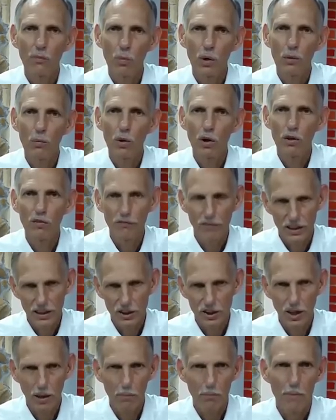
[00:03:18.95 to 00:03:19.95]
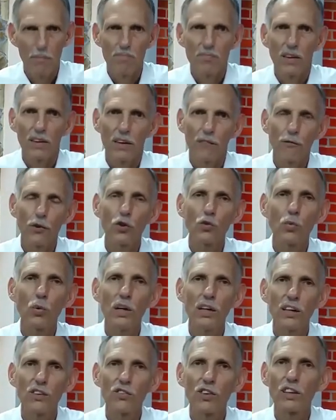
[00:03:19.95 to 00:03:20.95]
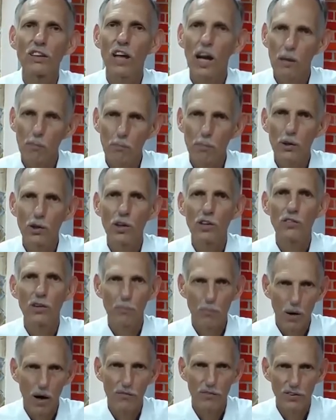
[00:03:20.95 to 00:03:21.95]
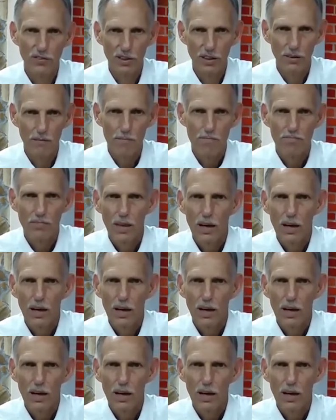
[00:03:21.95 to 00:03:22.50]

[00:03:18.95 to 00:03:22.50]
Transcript: we will finish up. The first one is the time periods in prophecy.